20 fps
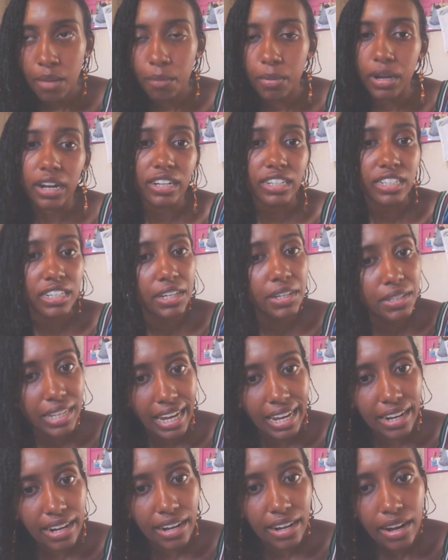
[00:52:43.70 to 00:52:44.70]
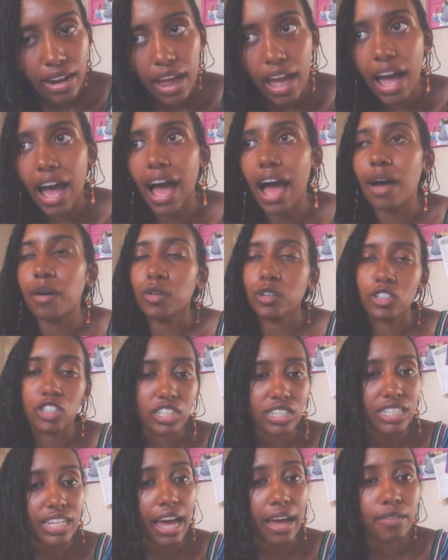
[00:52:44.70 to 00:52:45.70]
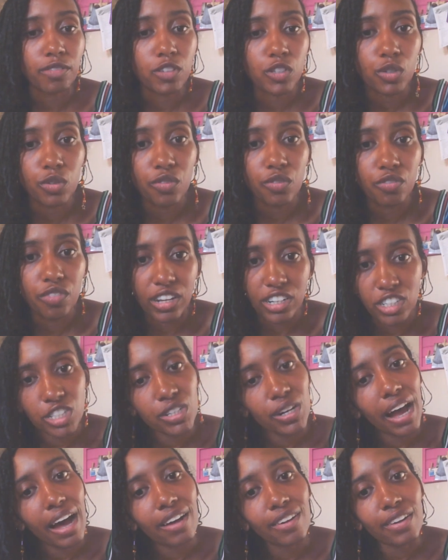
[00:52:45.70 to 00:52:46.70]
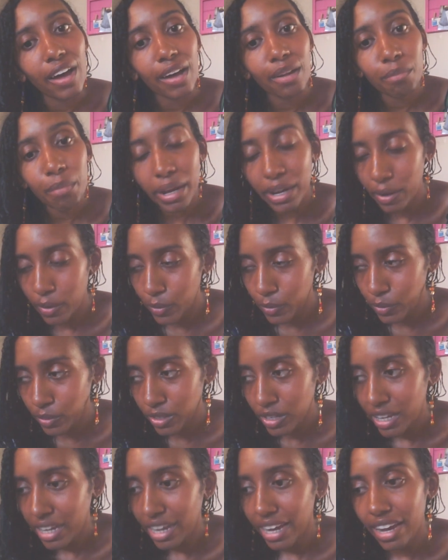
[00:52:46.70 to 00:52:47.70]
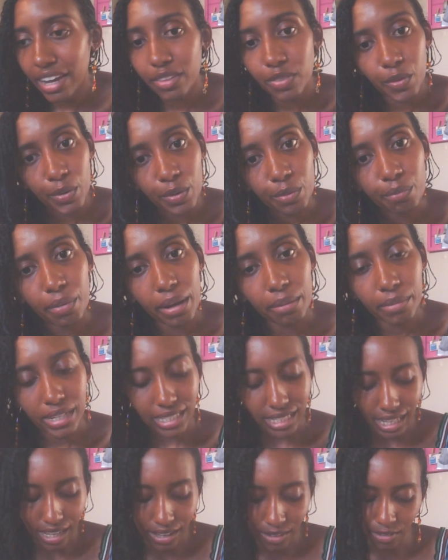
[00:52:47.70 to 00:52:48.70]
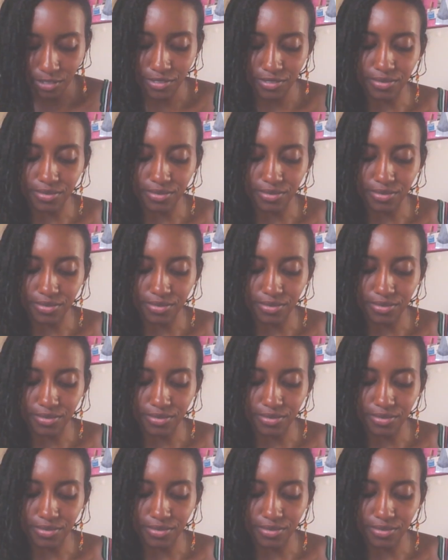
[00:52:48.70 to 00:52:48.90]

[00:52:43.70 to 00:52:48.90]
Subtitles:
But until then, I will just have to venture out on my own and learn by myself.